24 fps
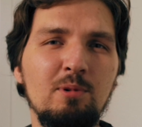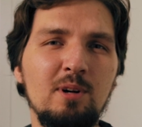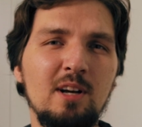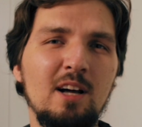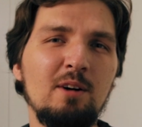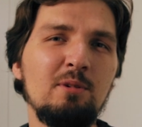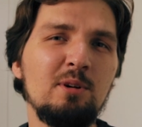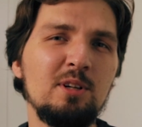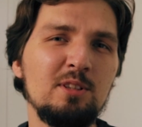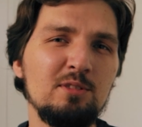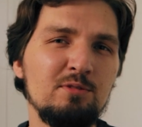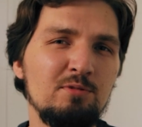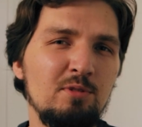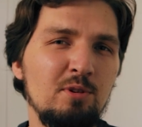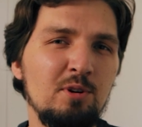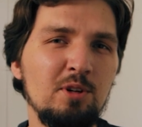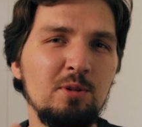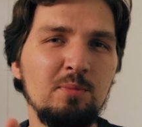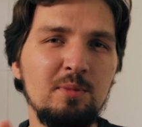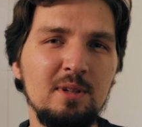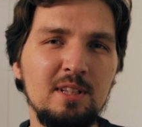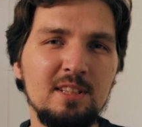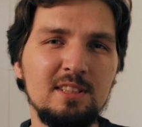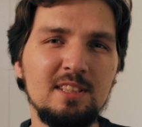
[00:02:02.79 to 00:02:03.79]
1 hour and
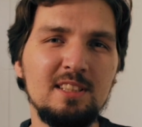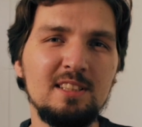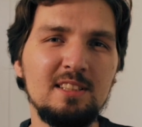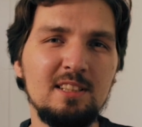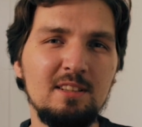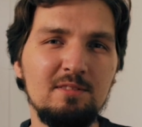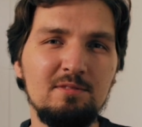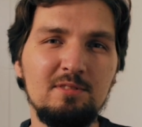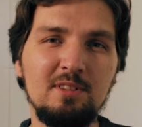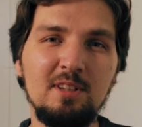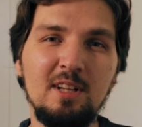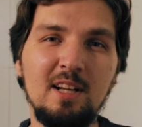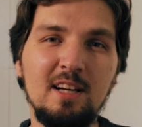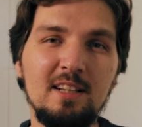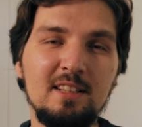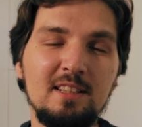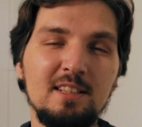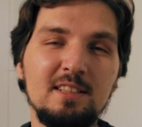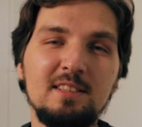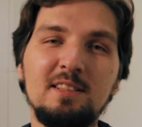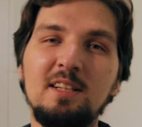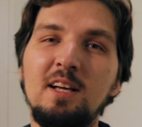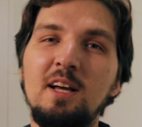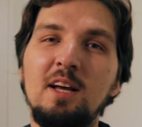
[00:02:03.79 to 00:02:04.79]
40 minutes and something like
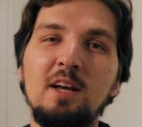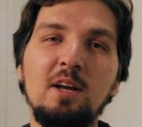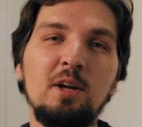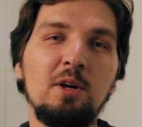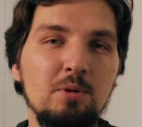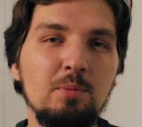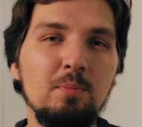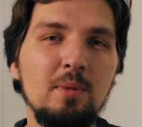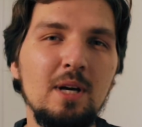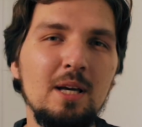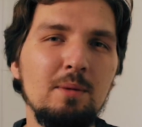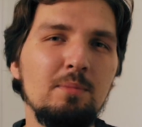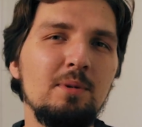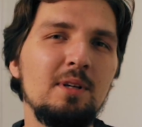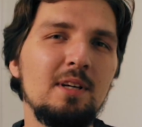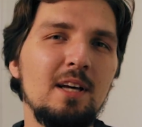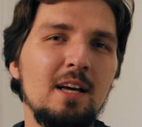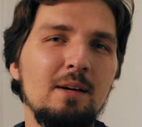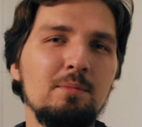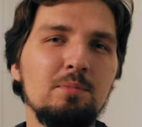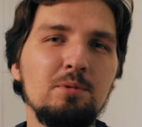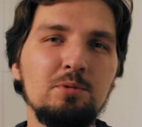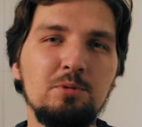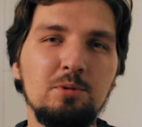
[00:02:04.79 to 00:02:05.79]
this. You may be
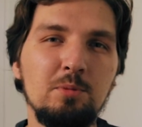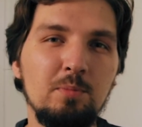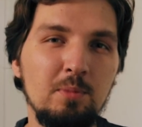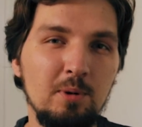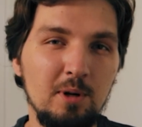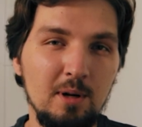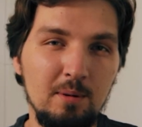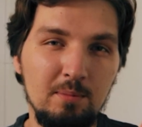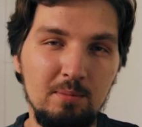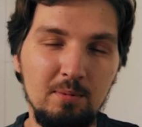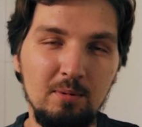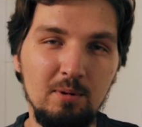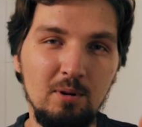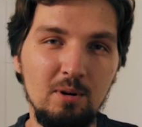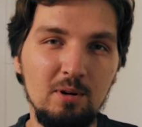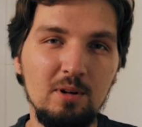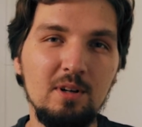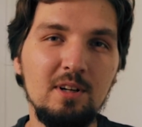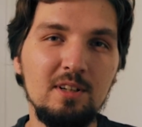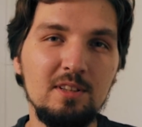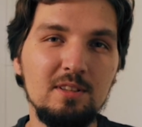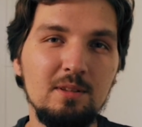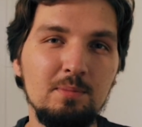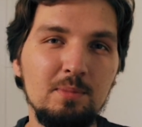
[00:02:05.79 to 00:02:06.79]
able to put up
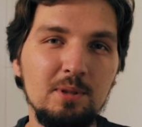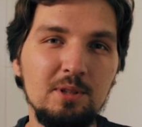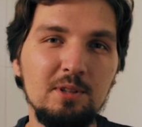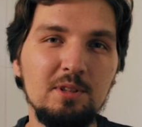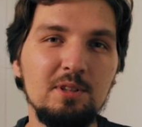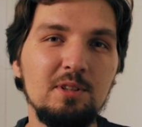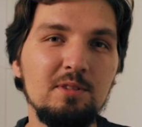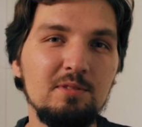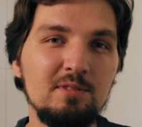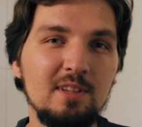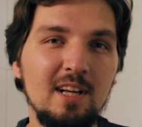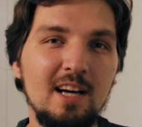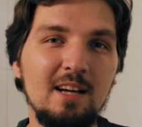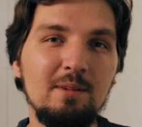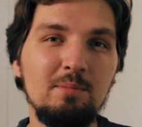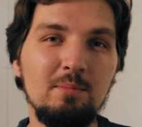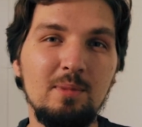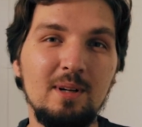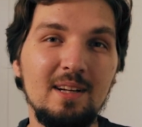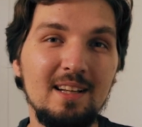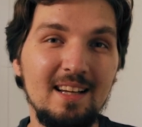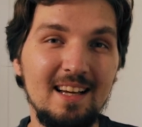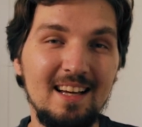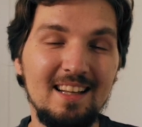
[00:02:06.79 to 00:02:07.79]
longer period of time,
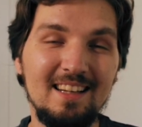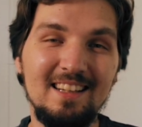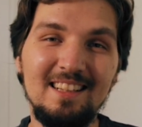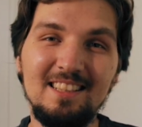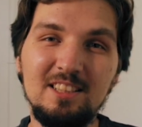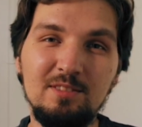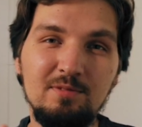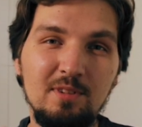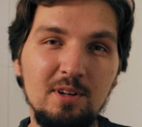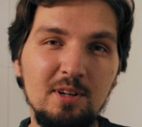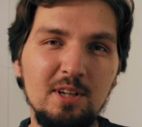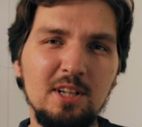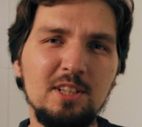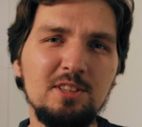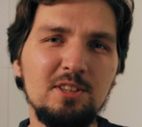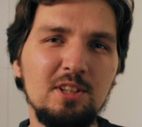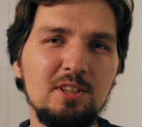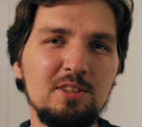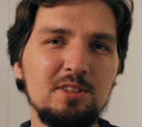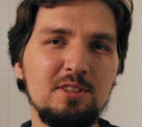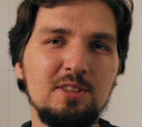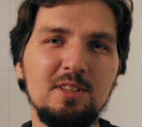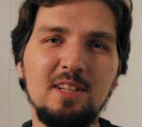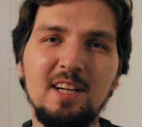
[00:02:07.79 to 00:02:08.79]
but again, it's very
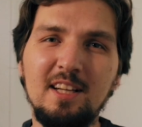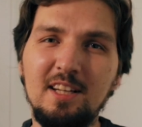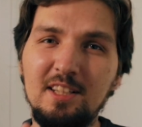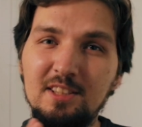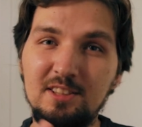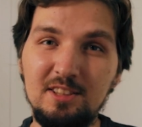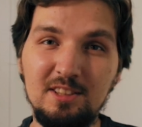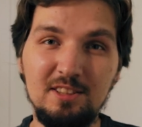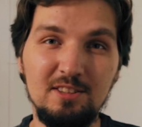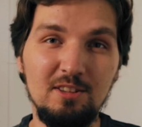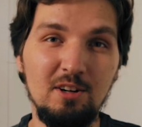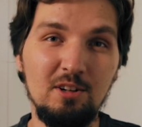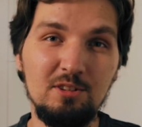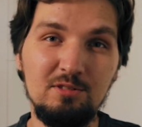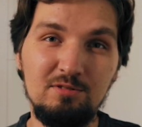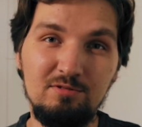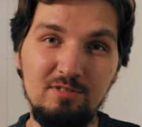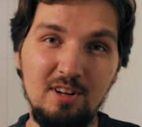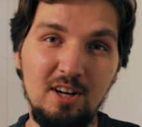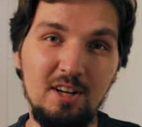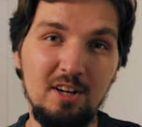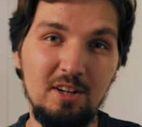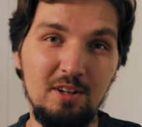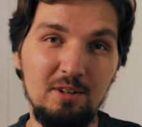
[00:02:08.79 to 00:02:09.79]
exhausting and it's not
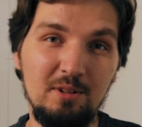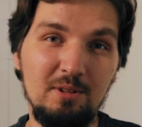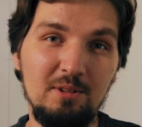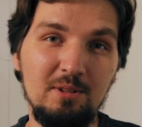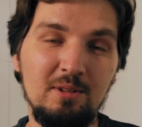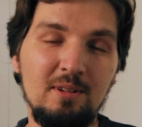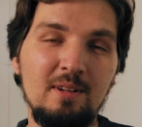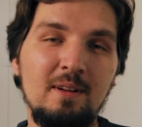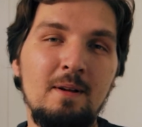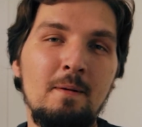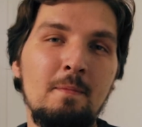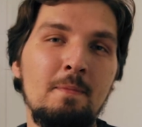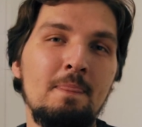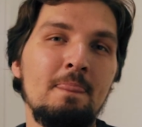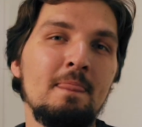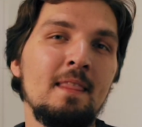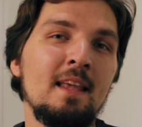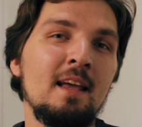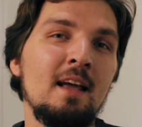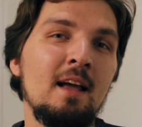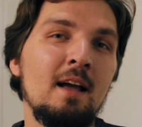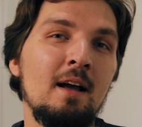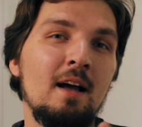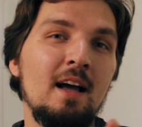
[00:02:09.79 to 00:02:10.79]
fun at all.
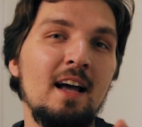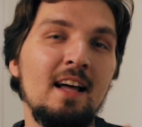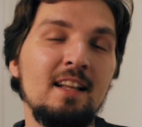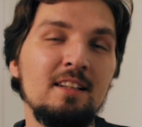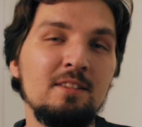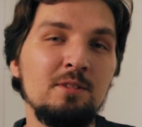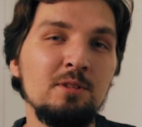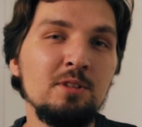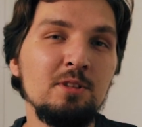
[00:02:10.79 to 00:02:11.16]
And